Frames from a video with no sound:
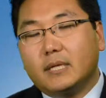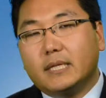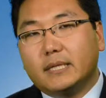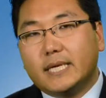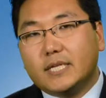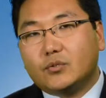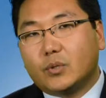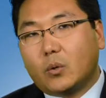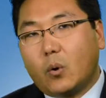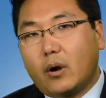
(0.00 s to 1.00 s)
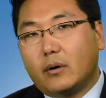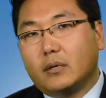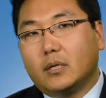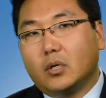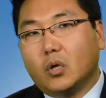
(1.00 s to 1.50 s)
These require
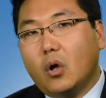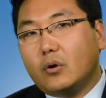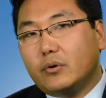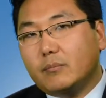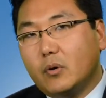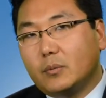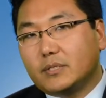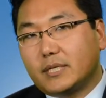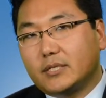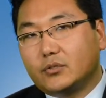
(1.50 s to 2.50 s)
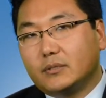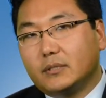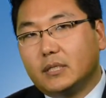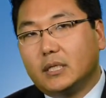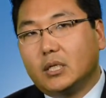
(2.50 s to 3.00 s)
longer immobilization,
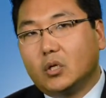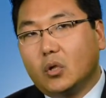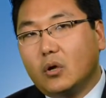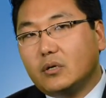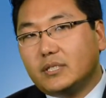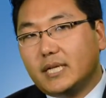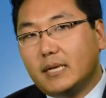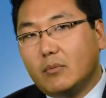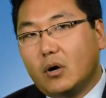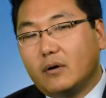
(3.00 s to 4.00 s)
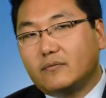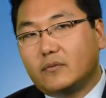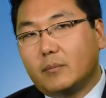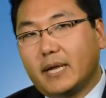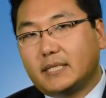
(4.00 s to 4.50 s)
longer time off
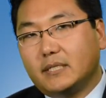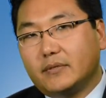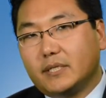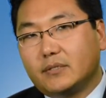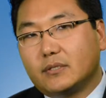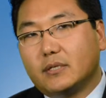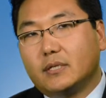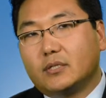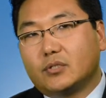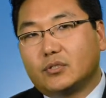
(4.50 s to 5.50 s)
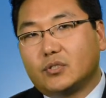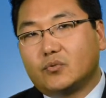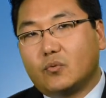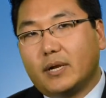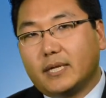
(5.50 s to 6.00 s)
from activities such as
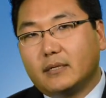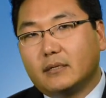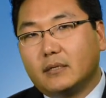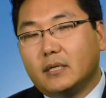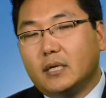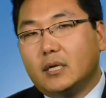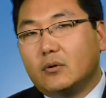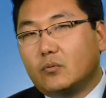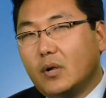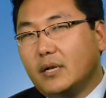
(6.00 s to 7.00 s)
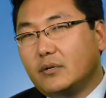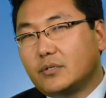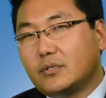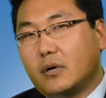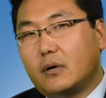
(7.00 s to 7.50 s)
running.
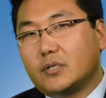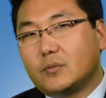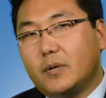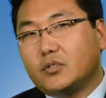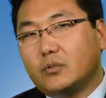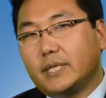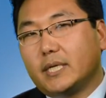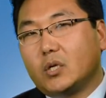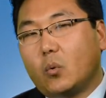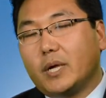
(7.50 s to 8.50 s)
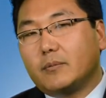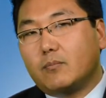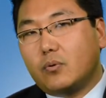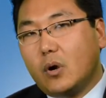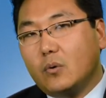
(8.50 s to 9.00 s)
Runners are especially quite
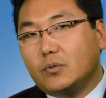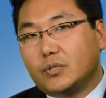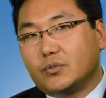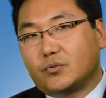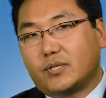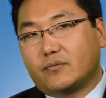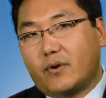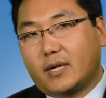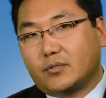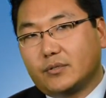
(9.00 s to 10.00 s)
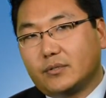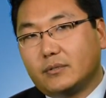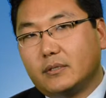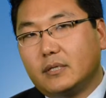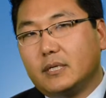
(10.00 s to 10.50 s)
prone to stress fractures.
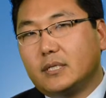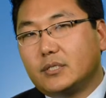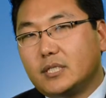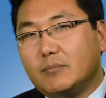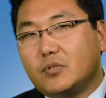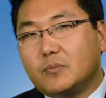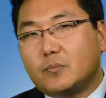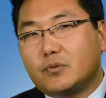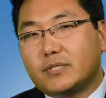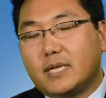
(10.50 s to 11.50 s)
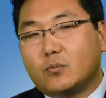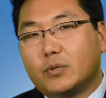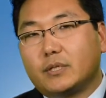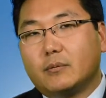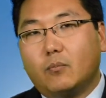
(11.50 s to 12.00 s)
Symptoms present
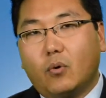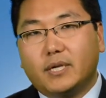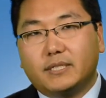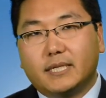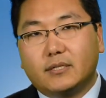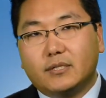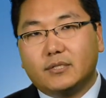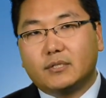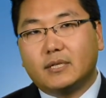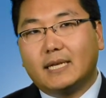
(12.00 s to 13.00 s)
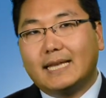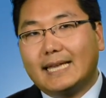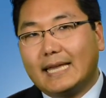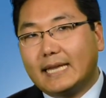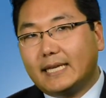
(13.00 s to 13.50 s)
with point tenderness,
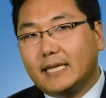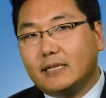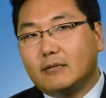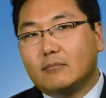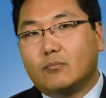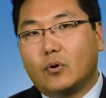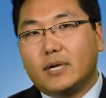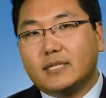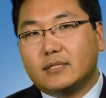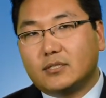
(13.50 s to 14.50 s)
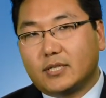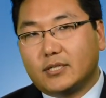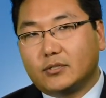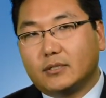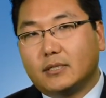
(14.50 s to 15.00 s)
aching, burning
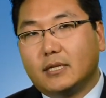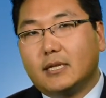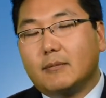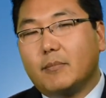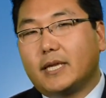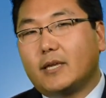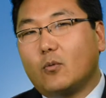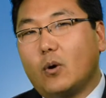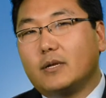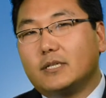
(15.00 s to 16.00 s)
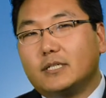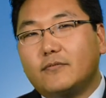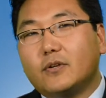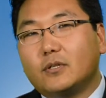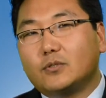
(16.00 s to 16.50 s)
sensation, making one
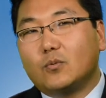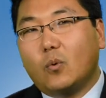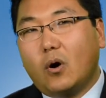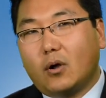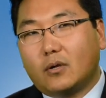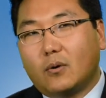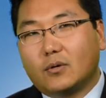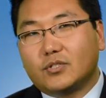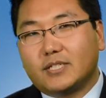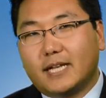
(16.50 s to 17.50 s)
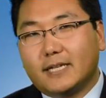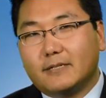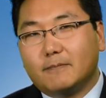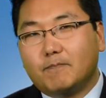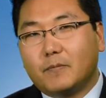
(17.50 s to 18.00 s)
difficult to walk or stand.
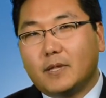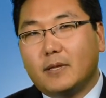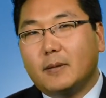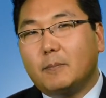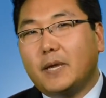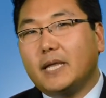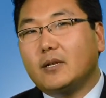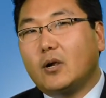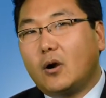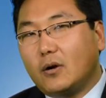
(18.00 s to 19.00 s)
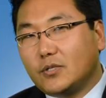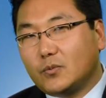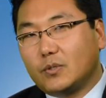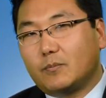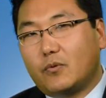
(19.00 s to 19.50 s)
Pain hurts
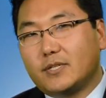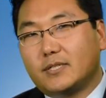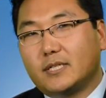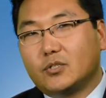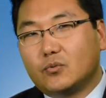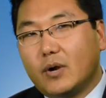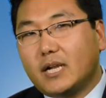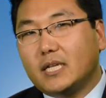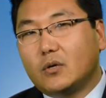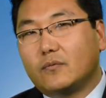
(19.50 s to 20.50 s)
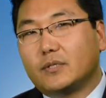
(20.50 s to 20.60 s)
with pressing directly over the